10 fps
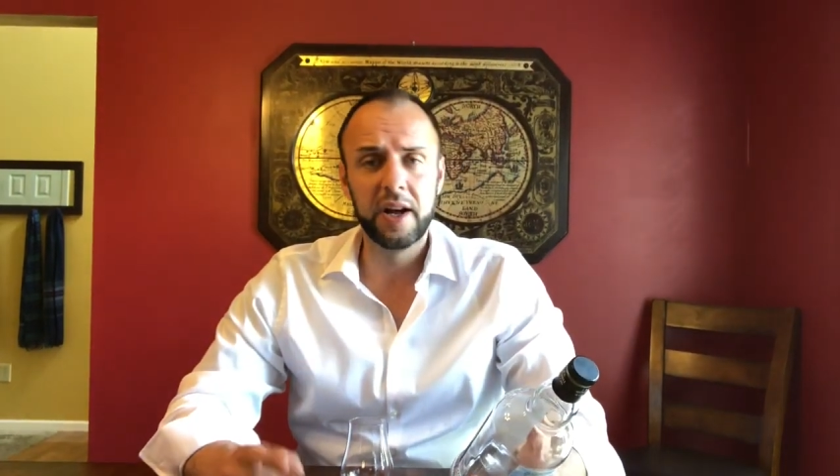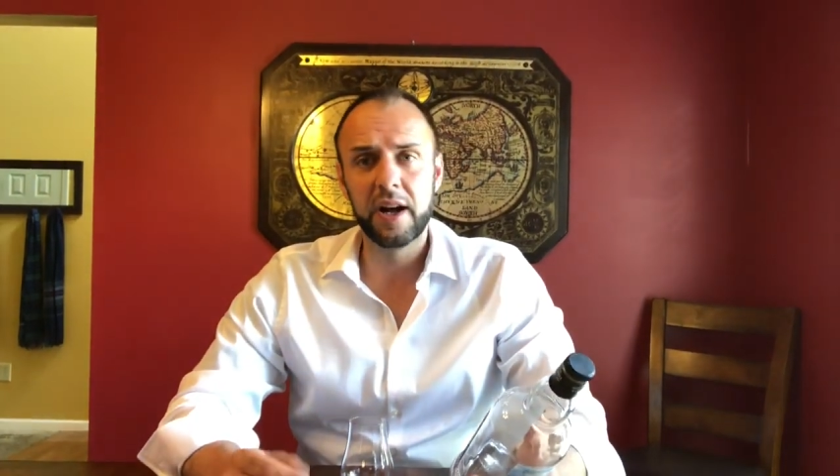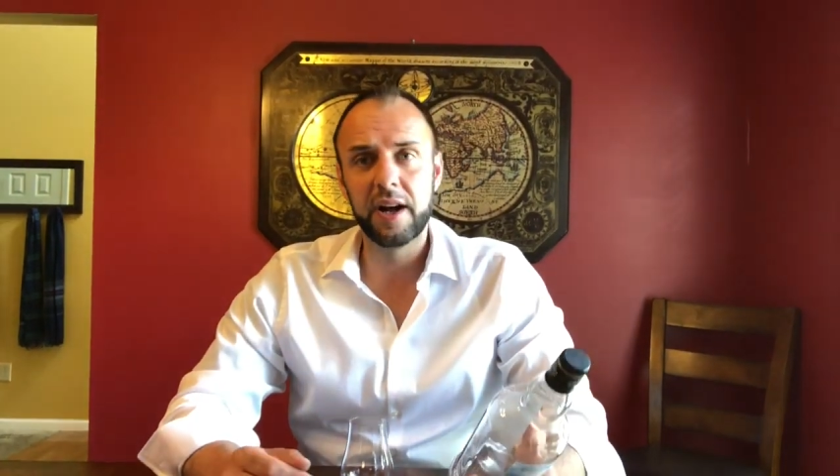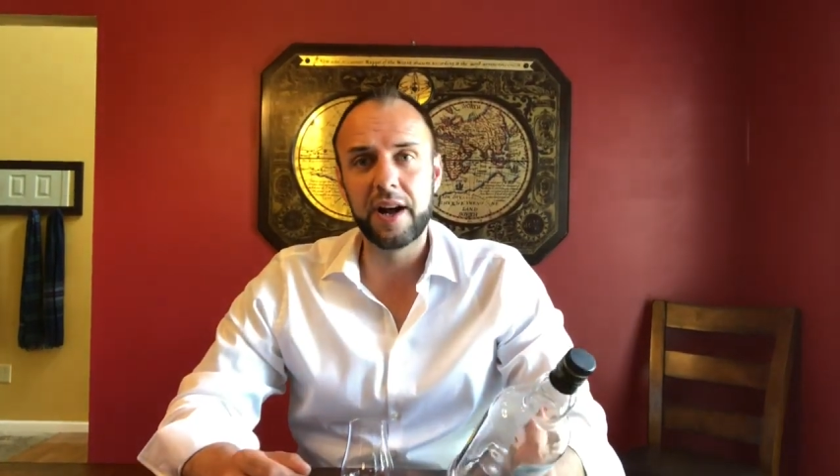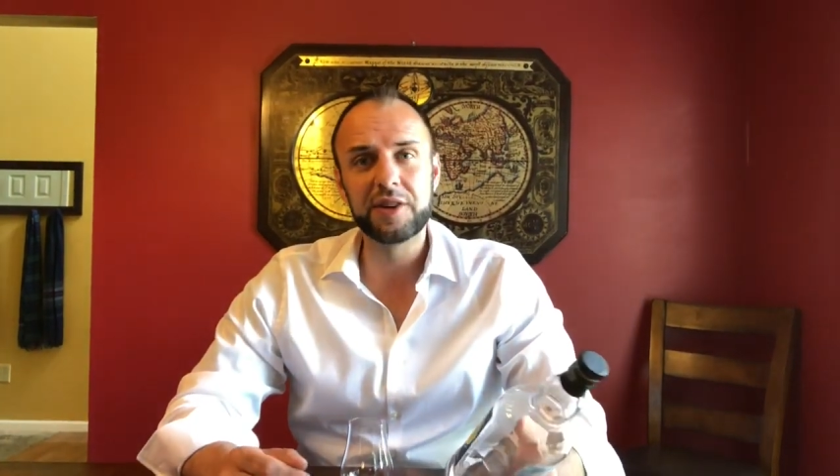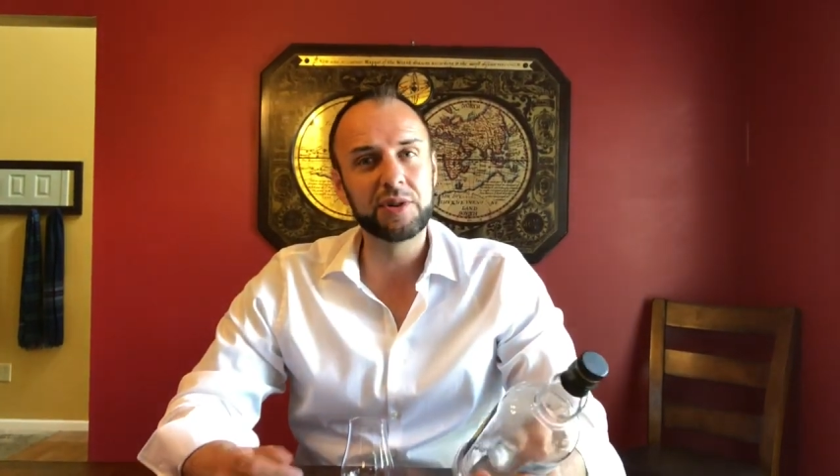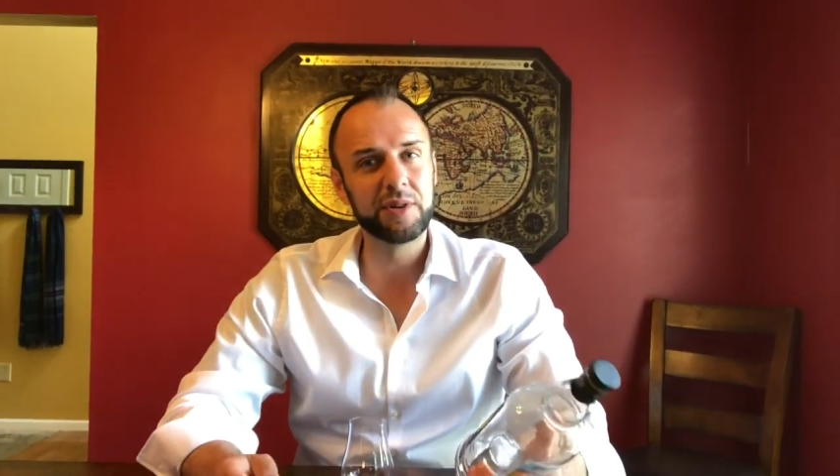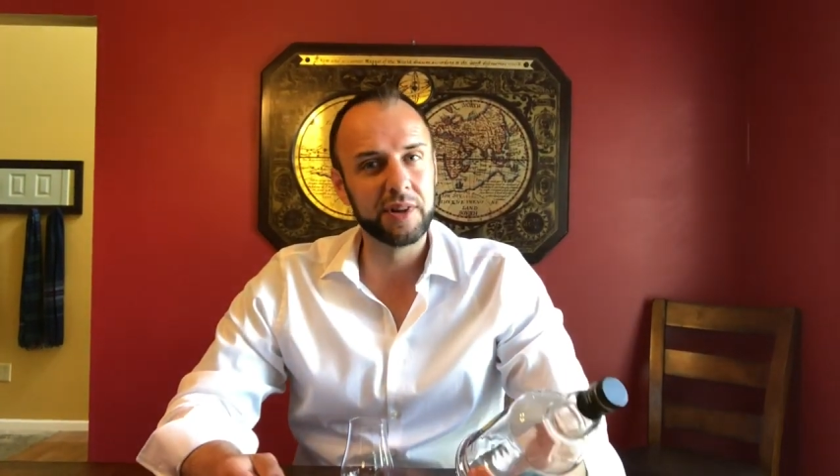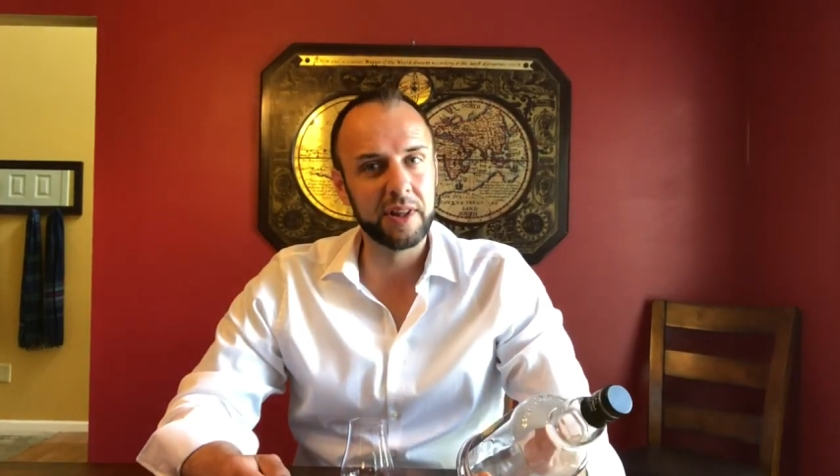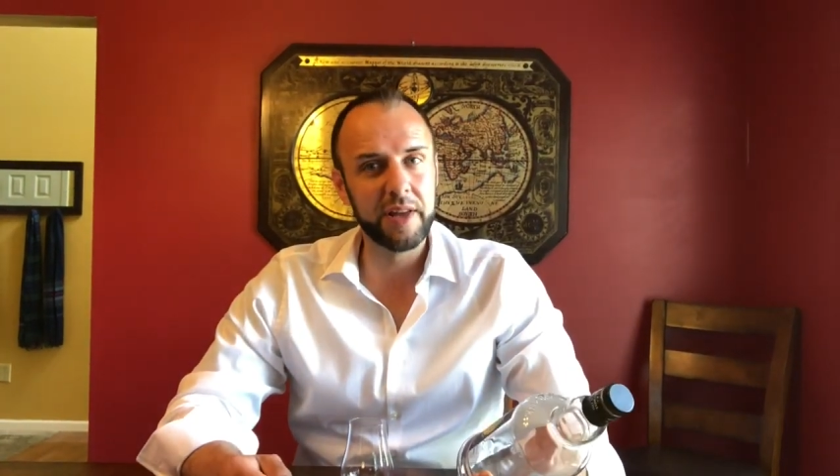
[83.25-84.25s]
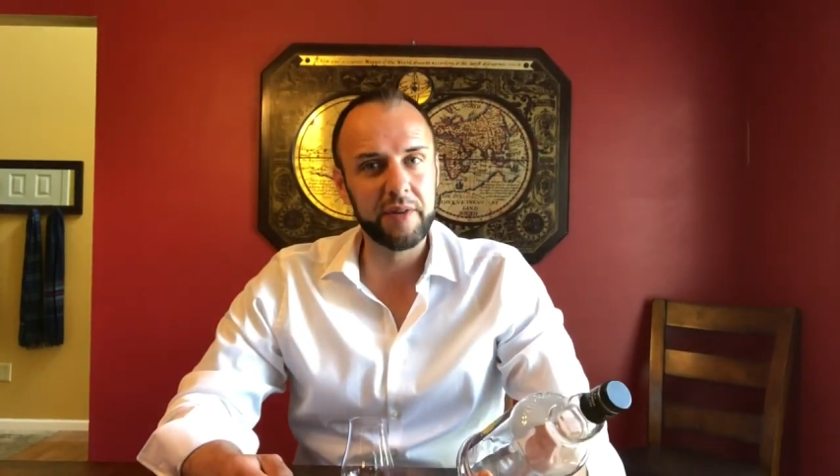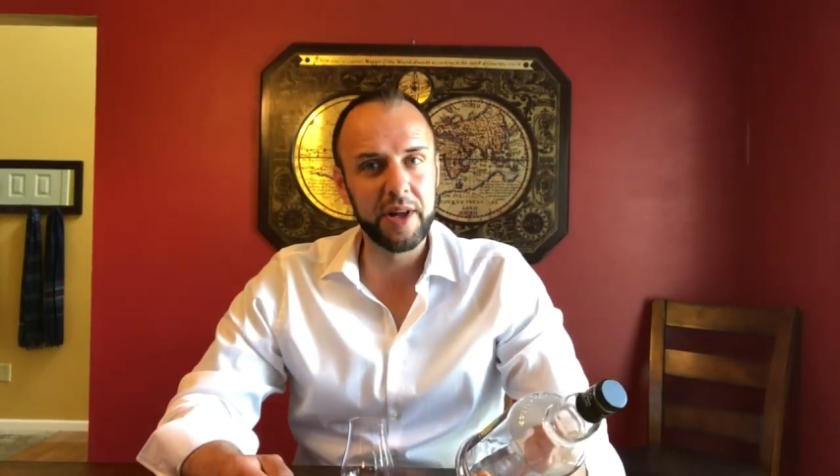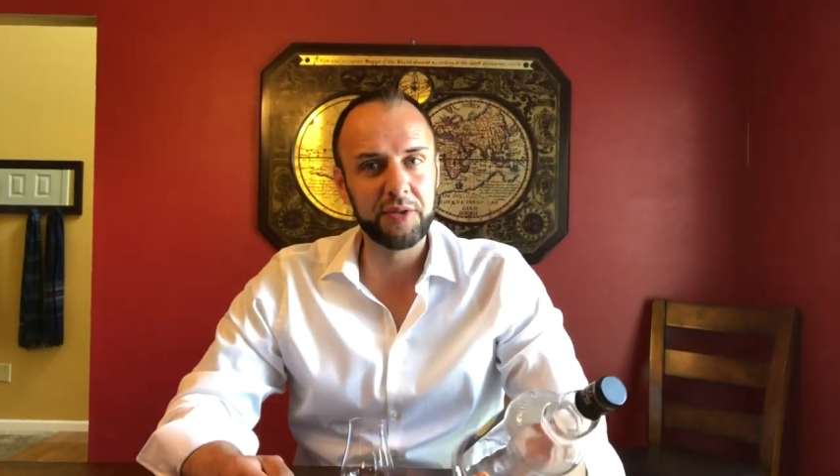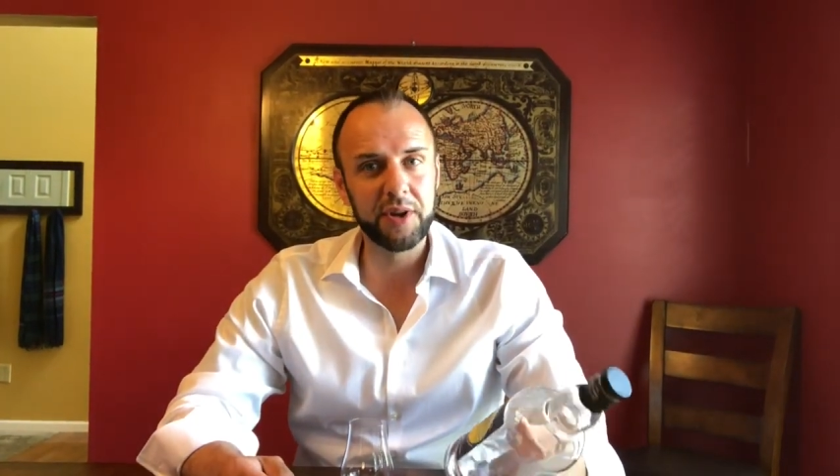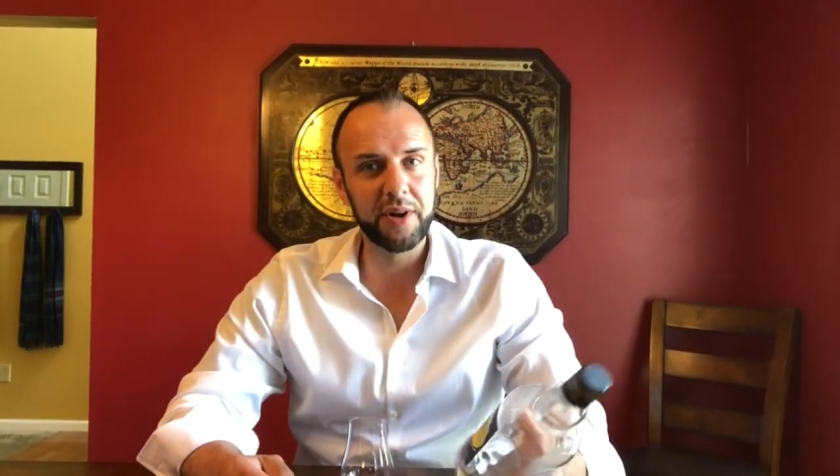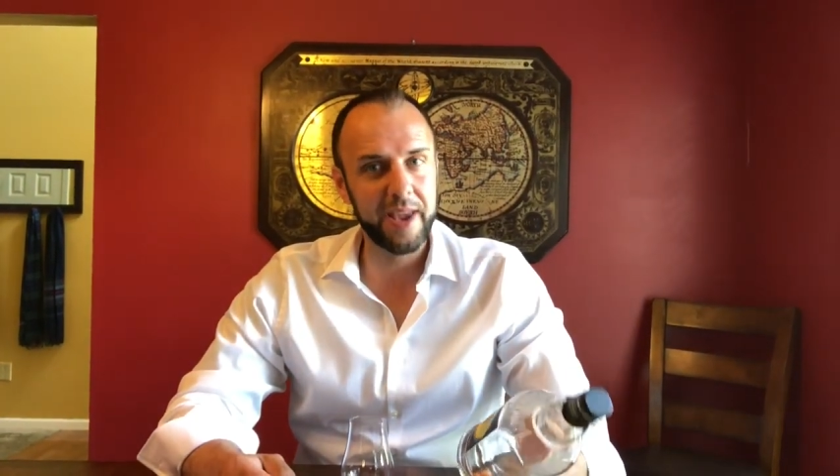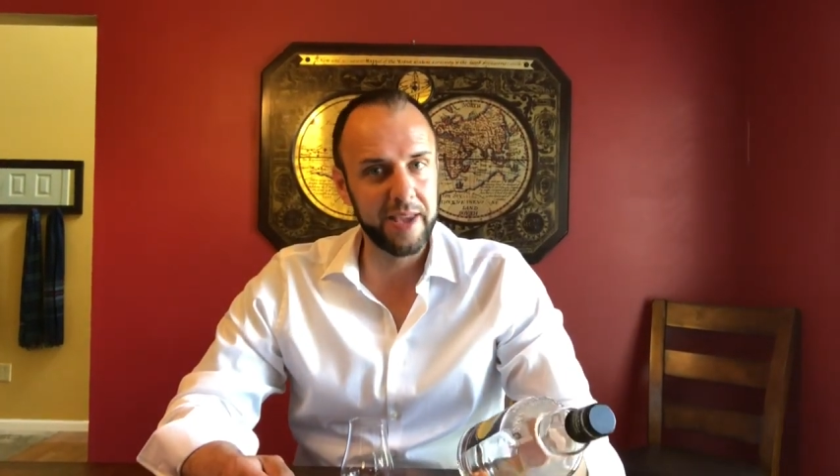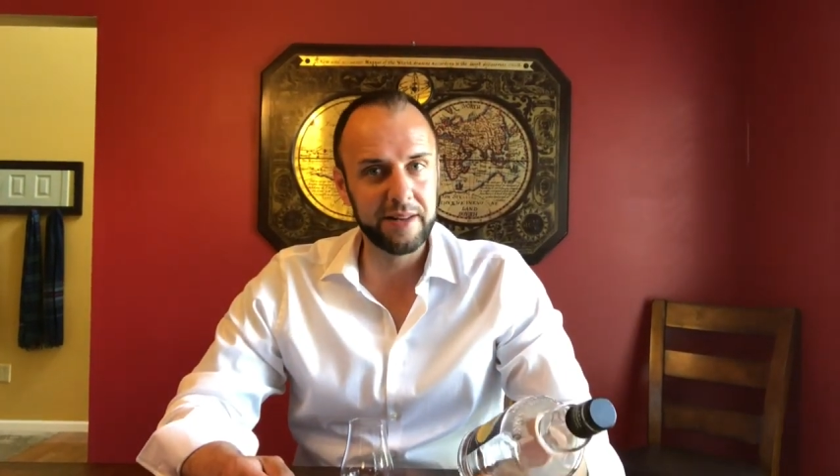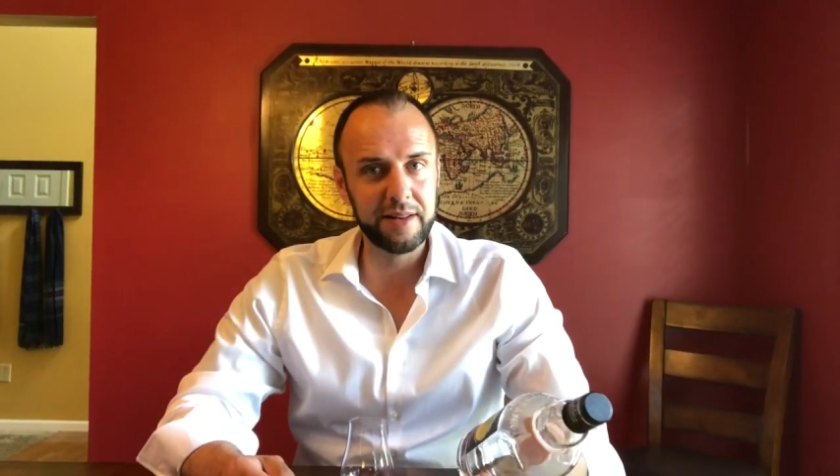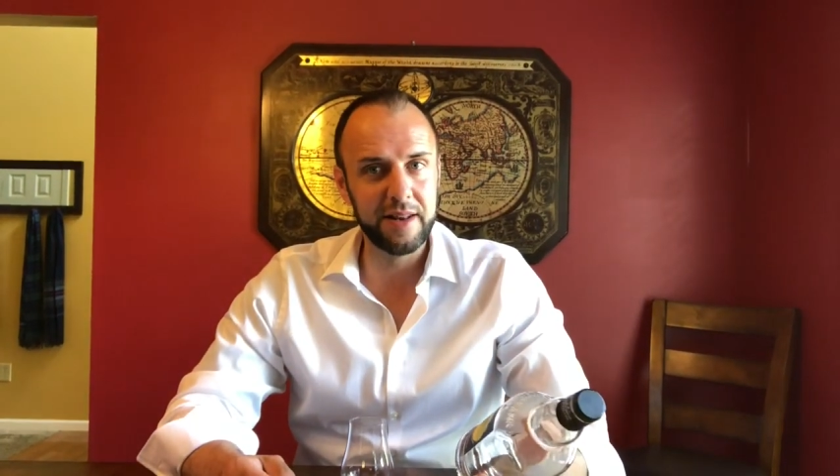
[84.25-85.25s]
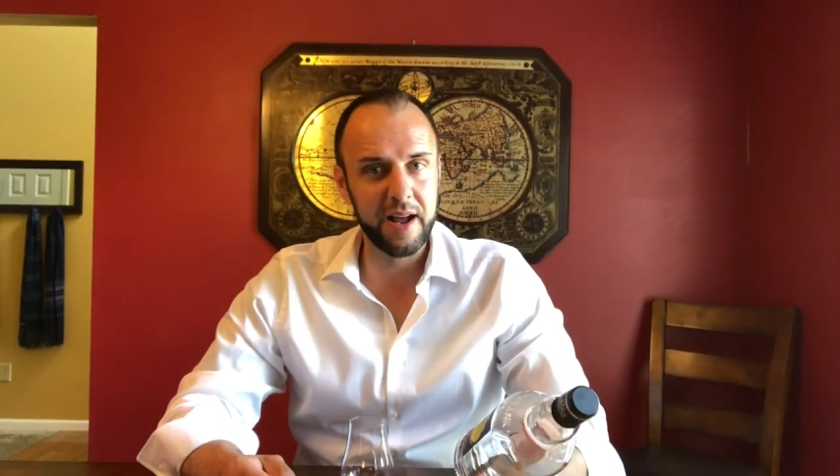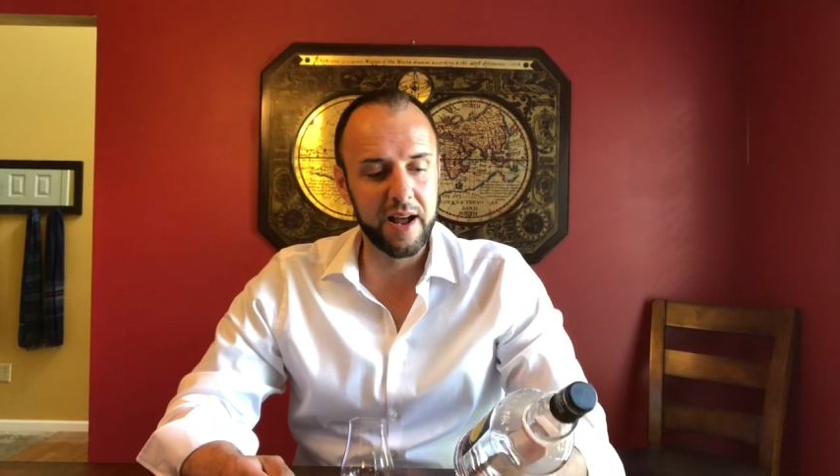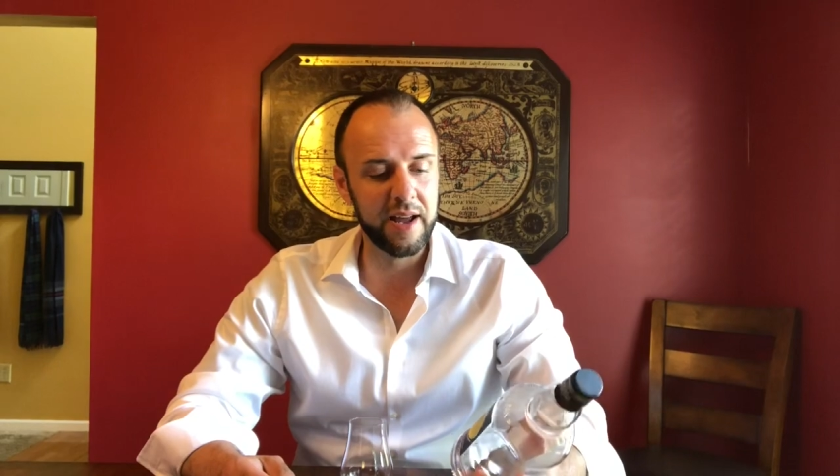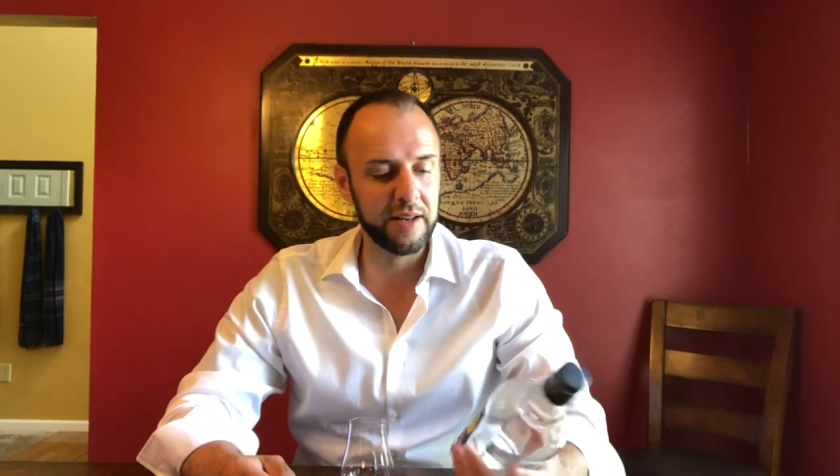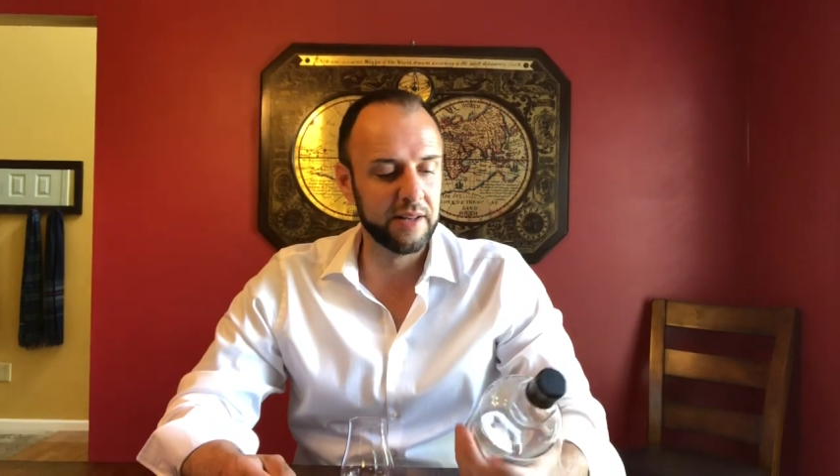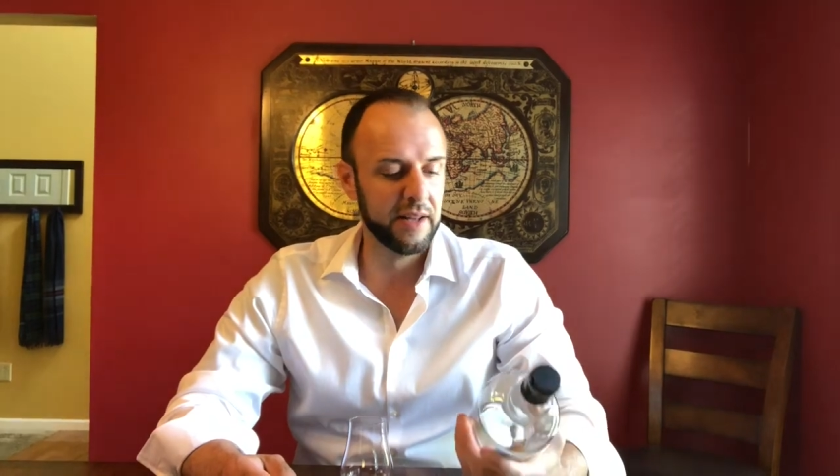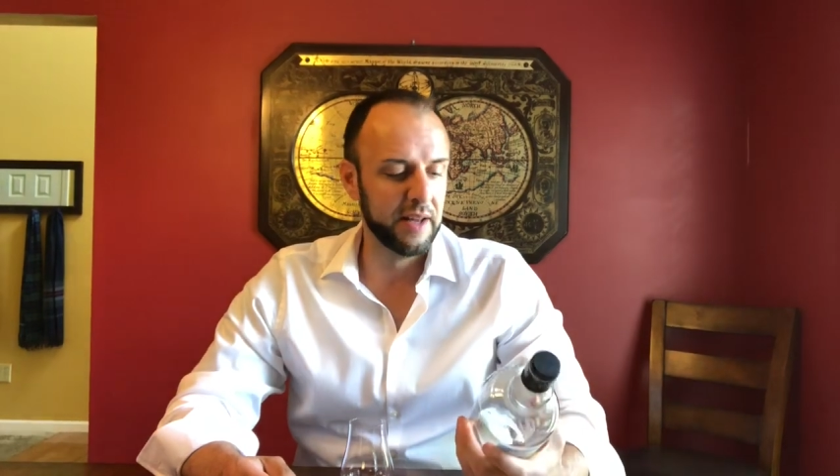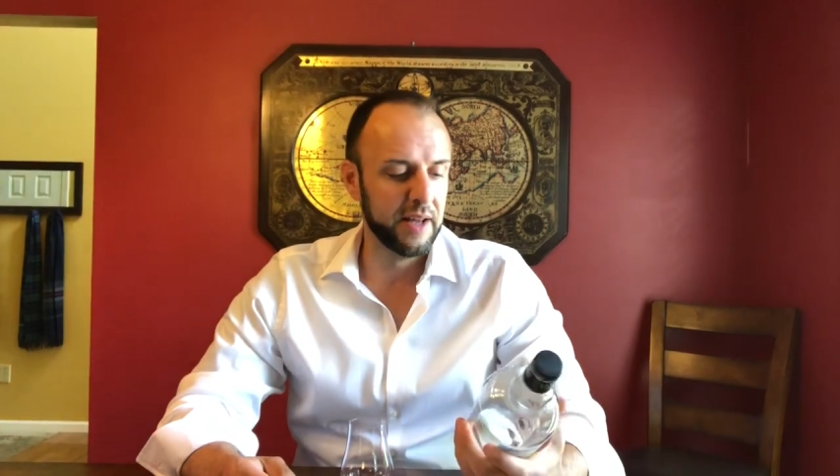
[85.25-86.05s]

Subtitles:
I saw an 11 out there and a 9,